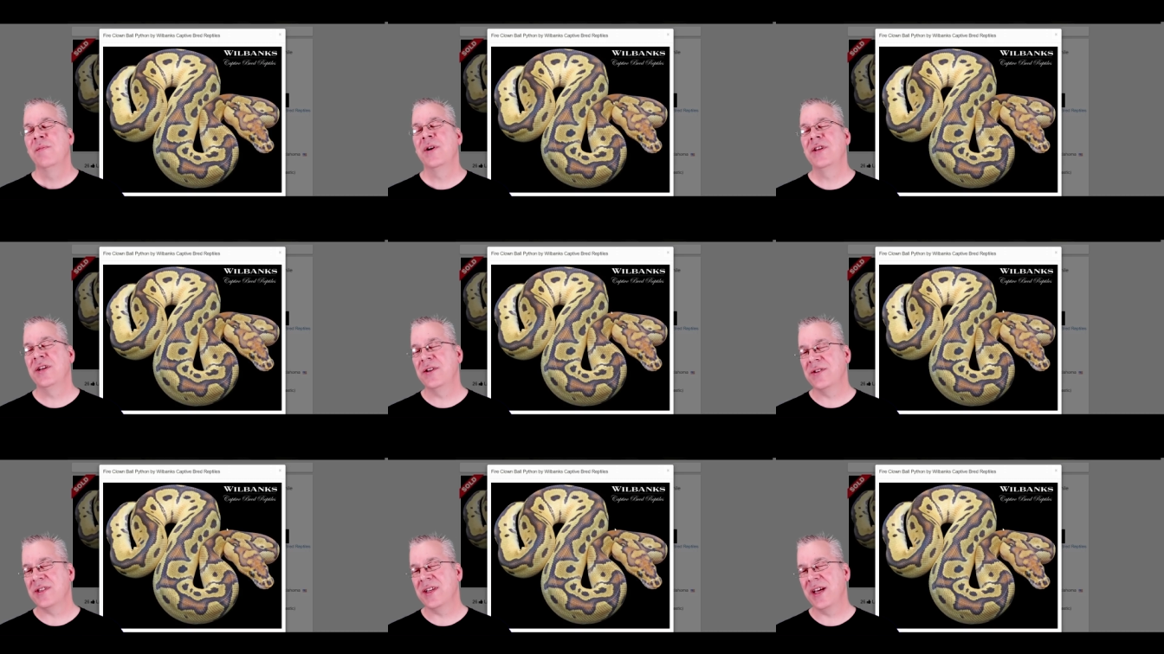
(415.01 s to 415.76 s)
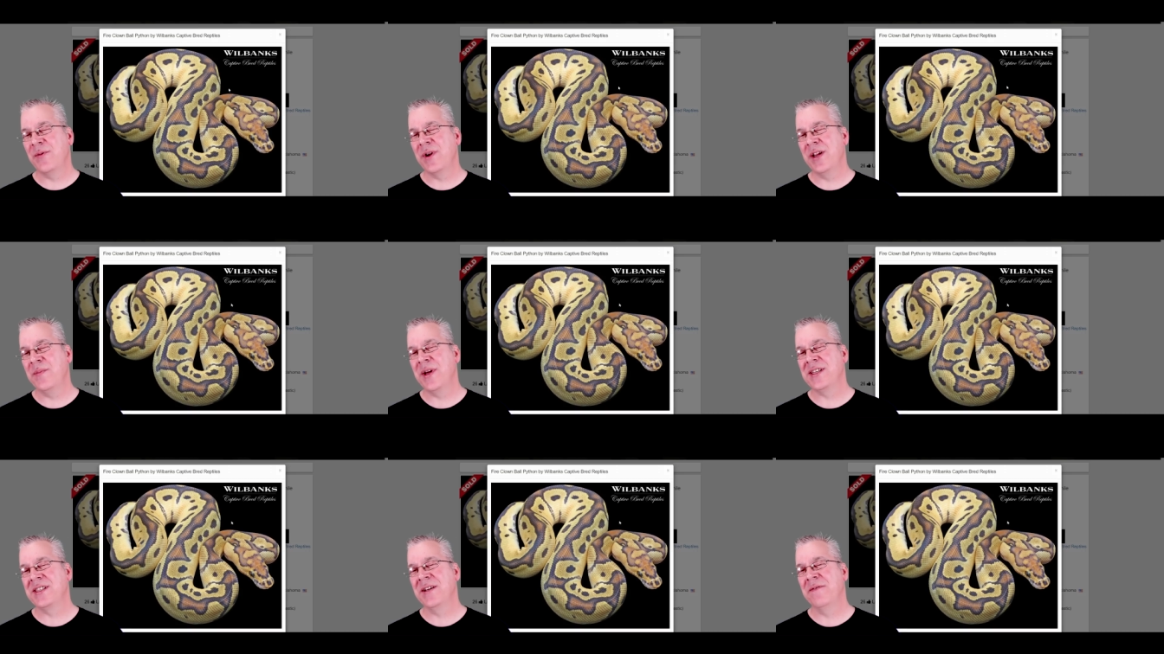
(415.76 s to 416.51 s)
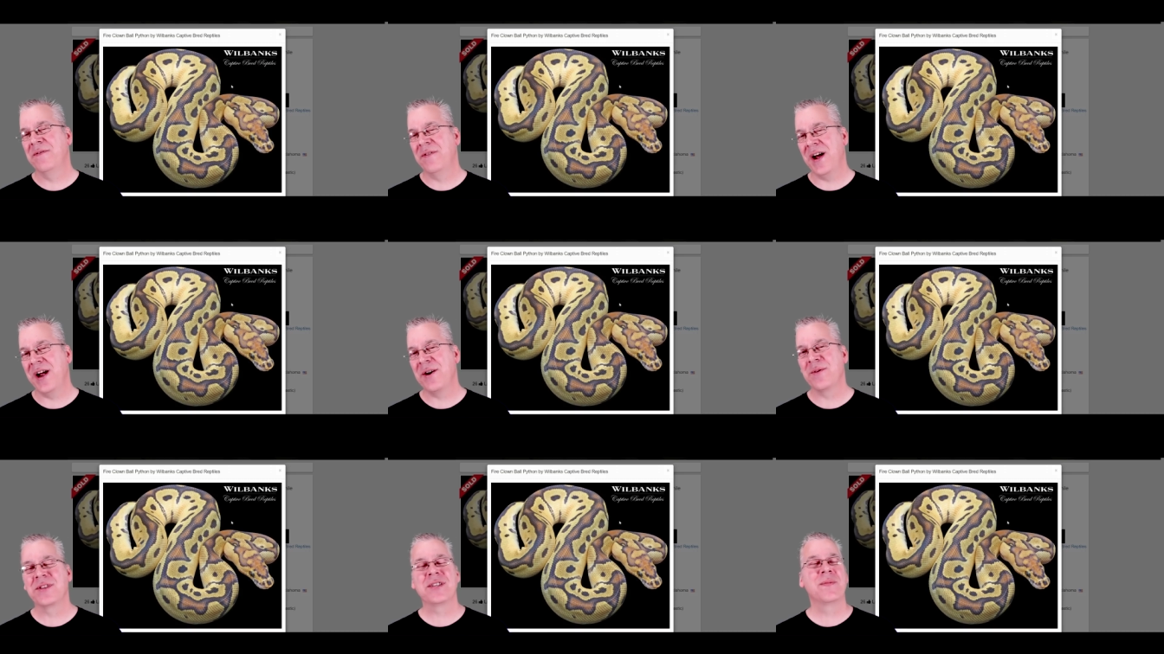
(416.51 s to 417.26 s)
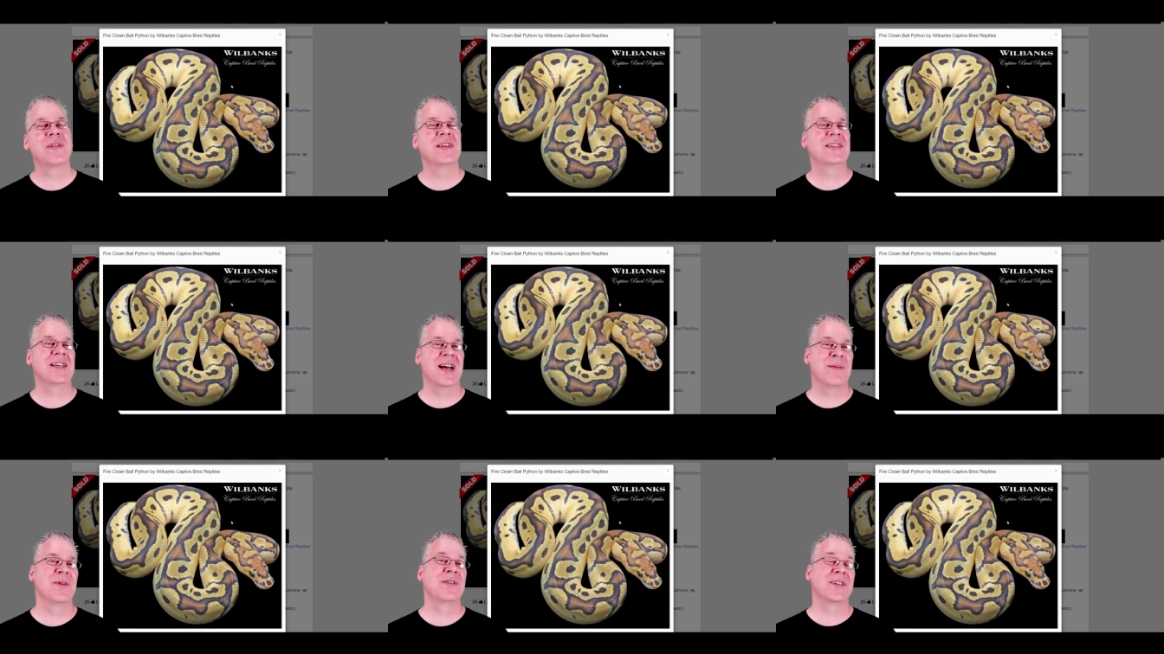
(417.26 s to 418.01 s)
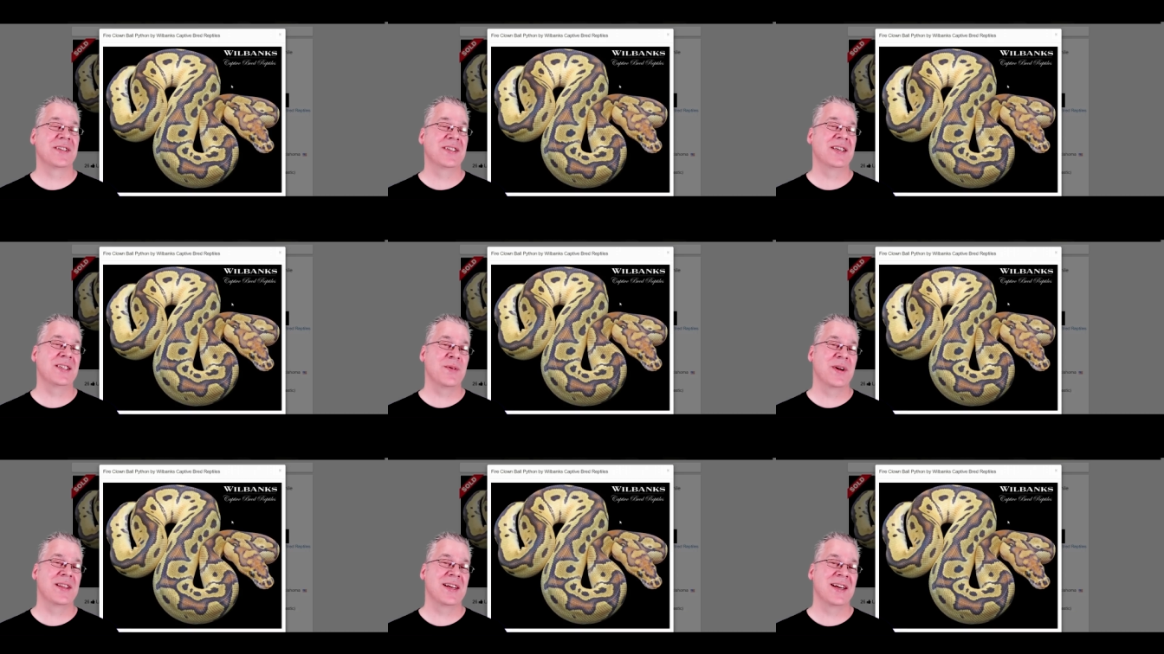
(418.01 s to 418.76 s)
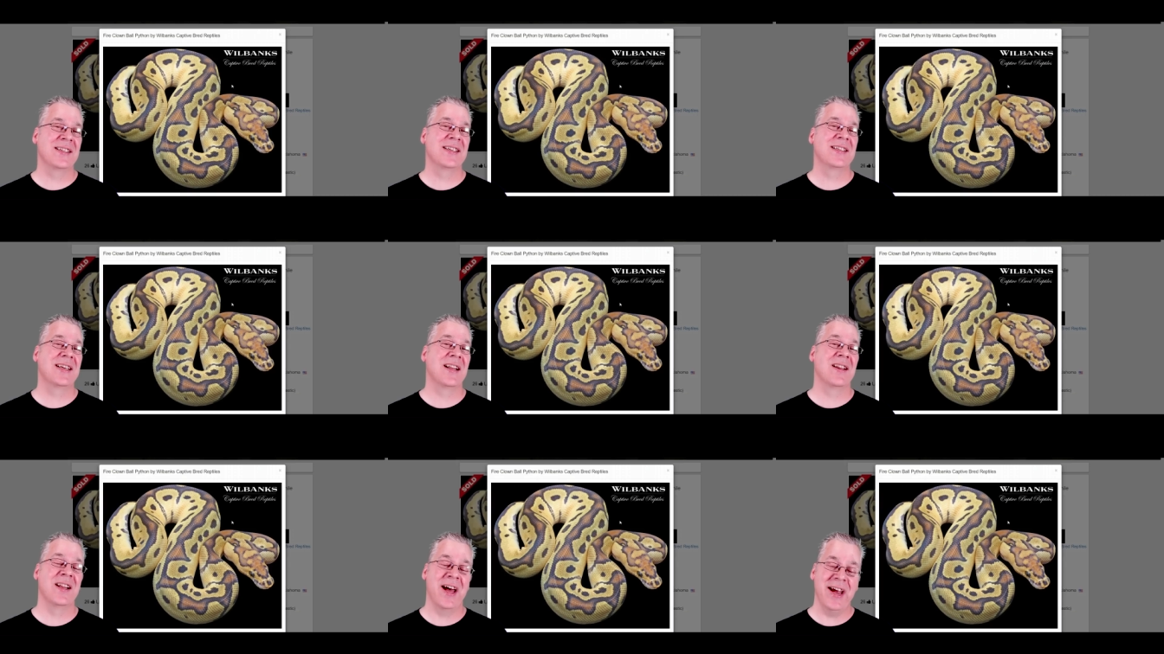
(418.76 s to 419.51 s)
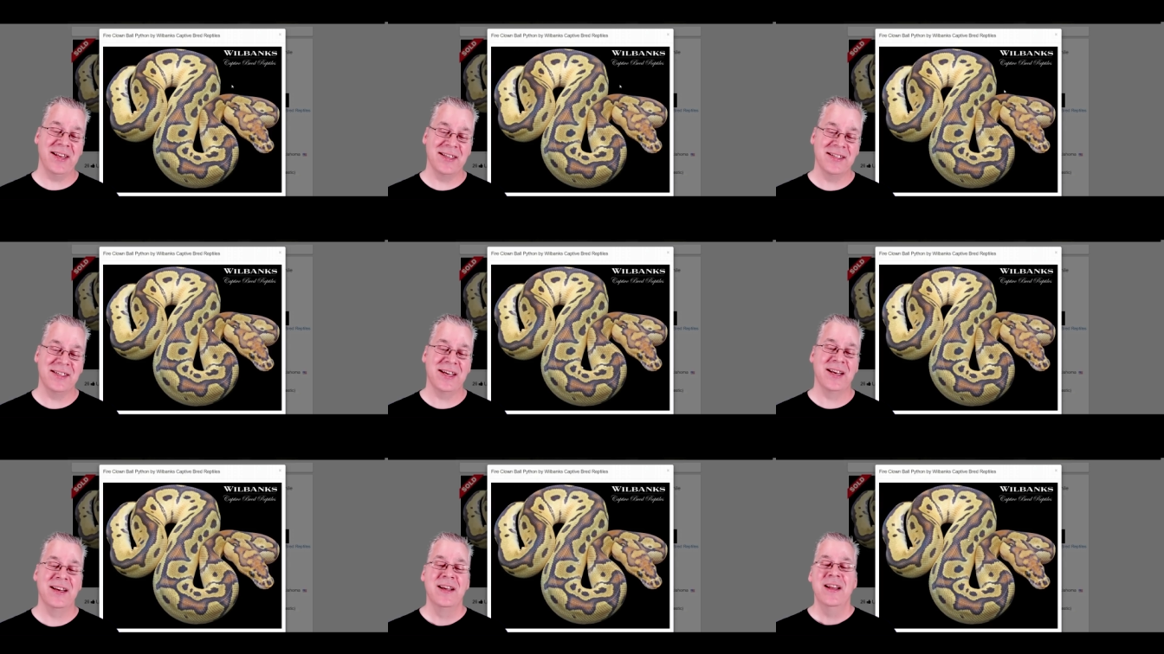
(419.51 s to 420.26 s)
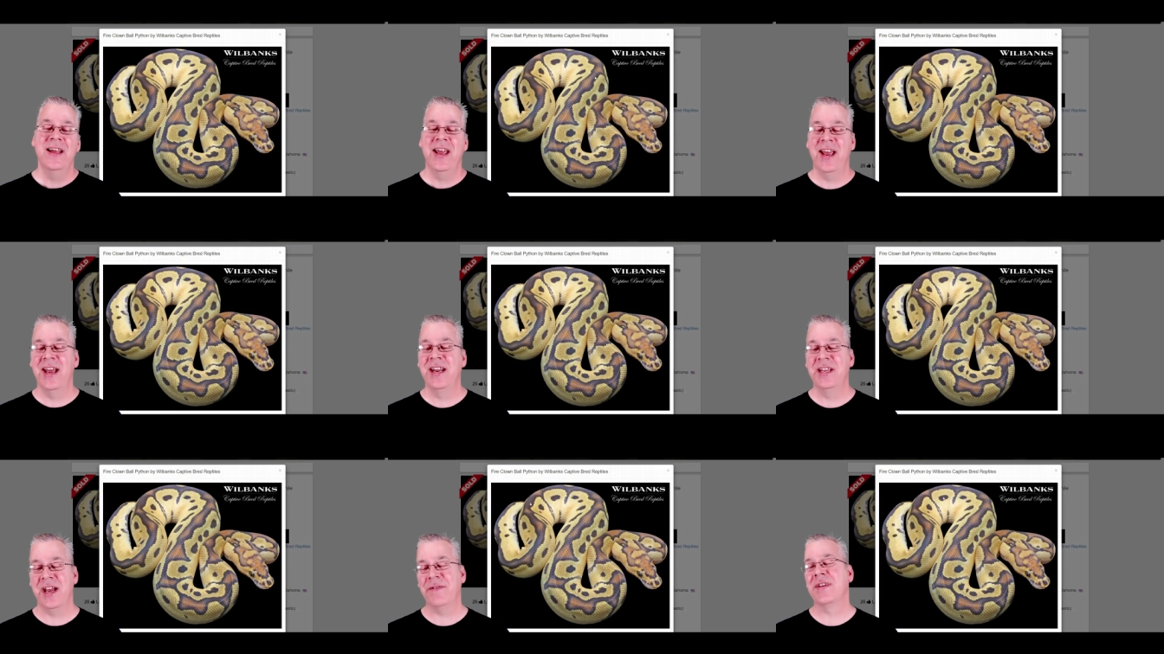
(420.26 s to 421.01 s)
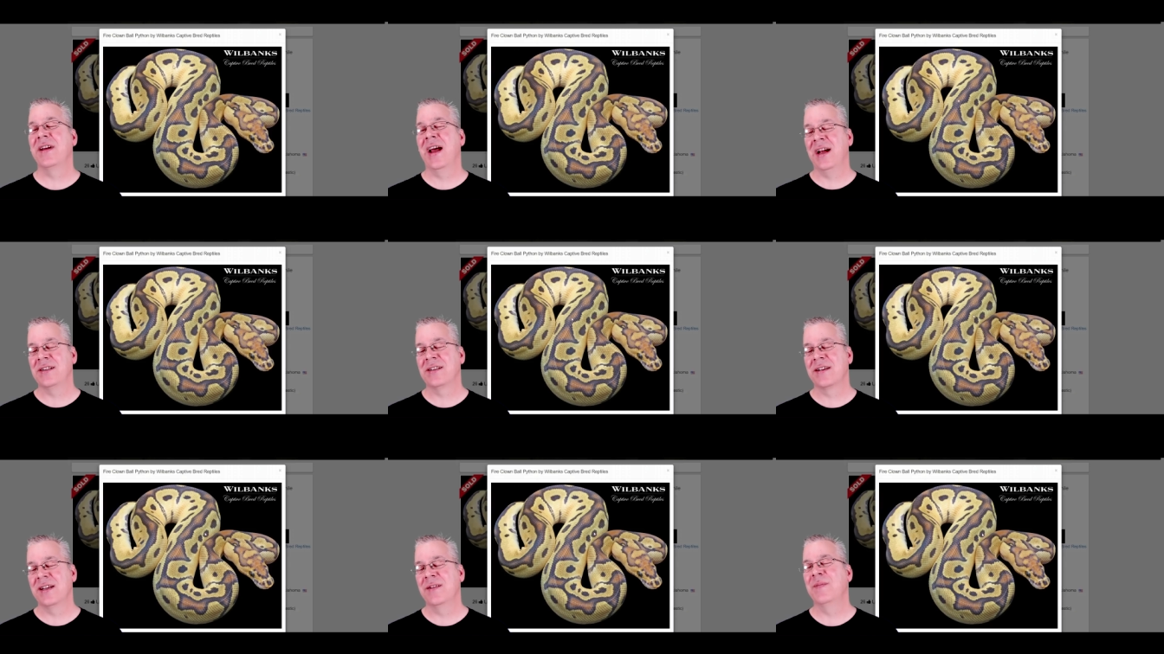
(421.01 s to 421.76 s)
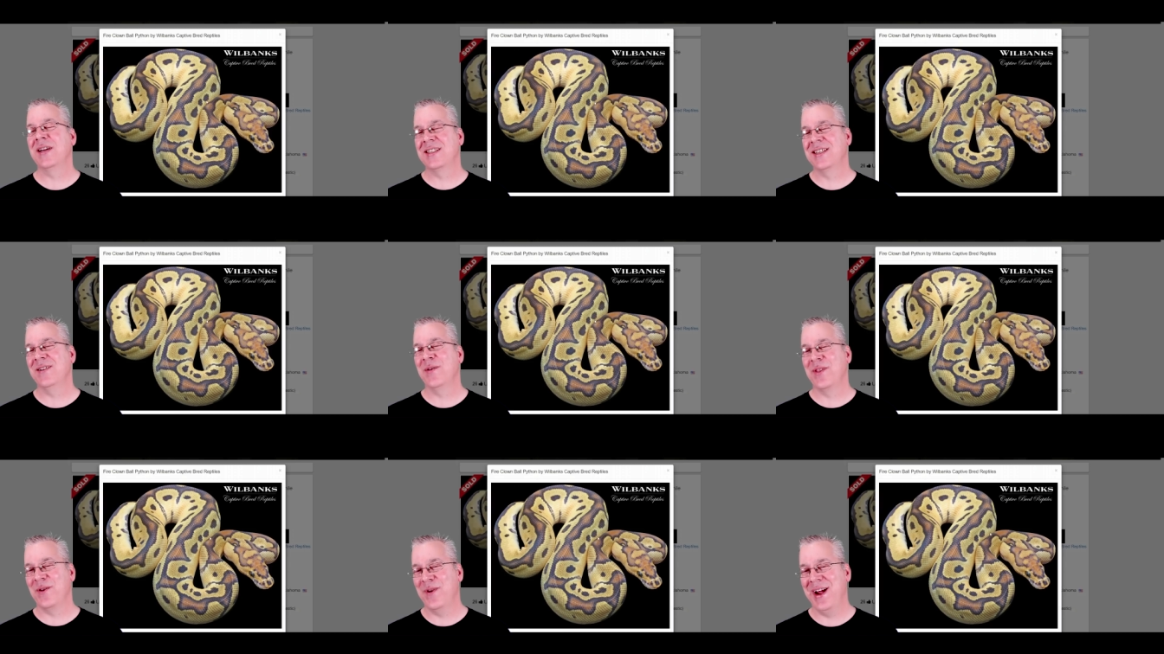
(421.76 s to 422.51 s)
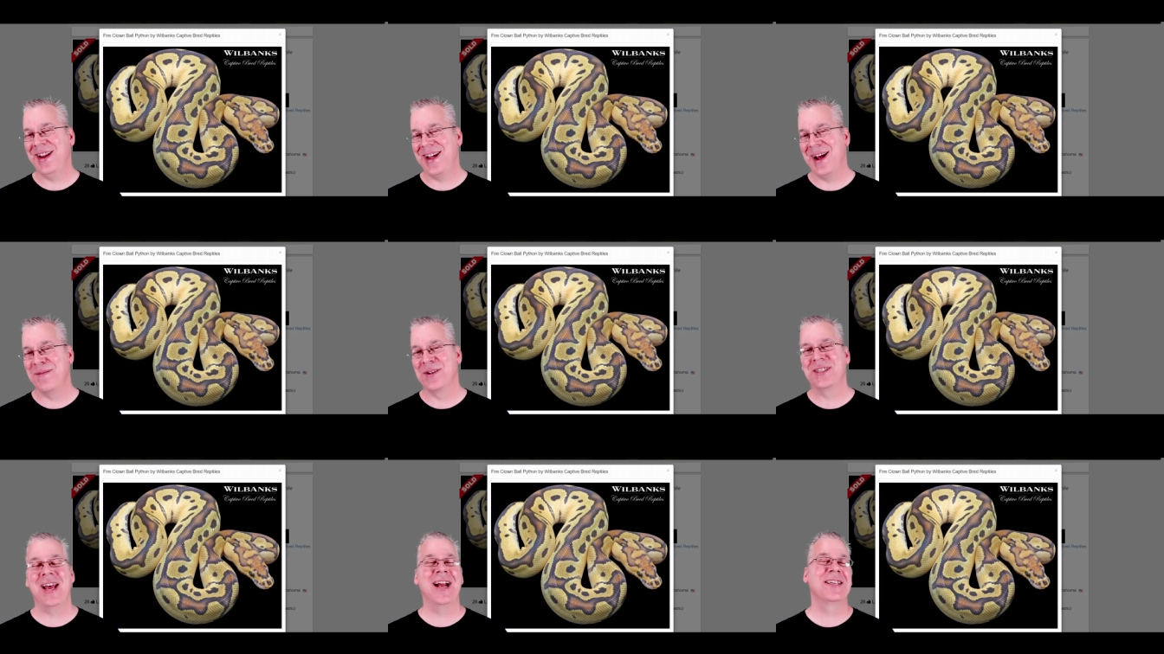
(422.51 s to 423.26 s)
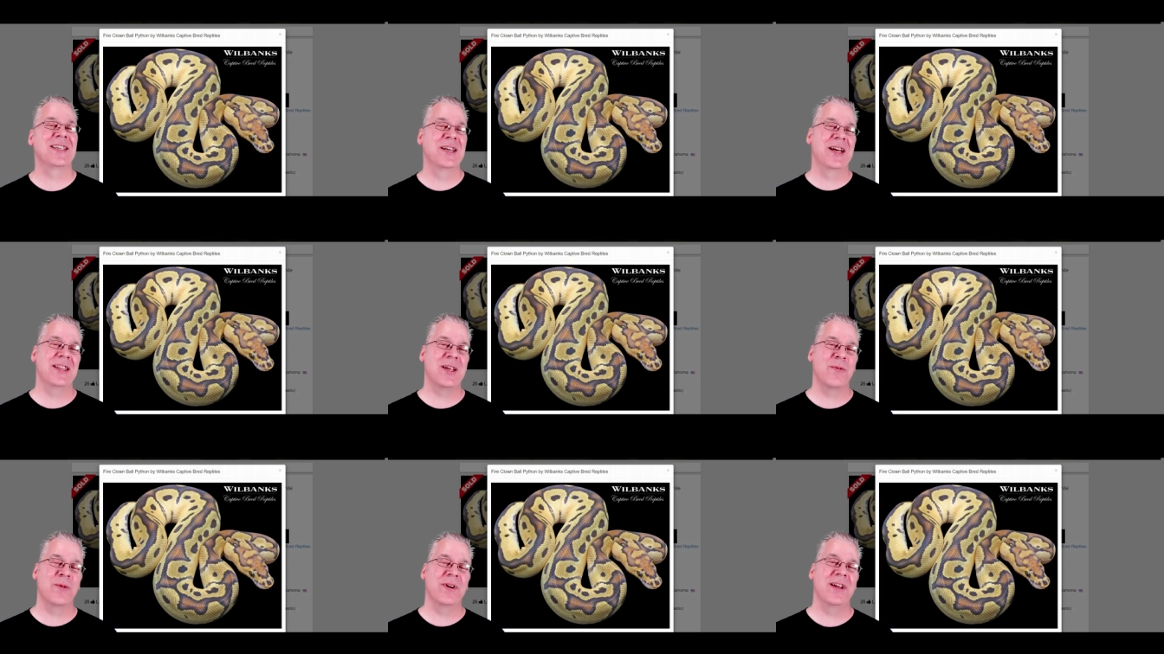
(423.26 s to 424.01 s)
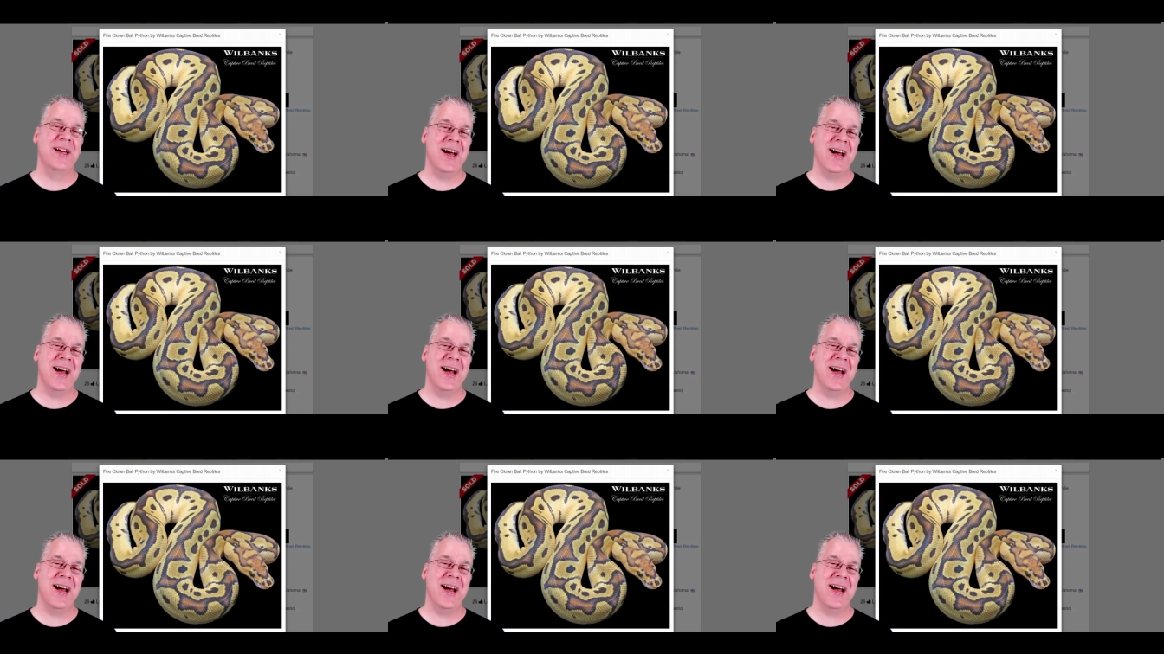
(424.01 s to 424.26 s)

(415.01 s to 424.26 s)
But usually when you mix in fire with some of these combos, essentially what it does is it lightens it and you have to actually mix it with the right combos to actually get the really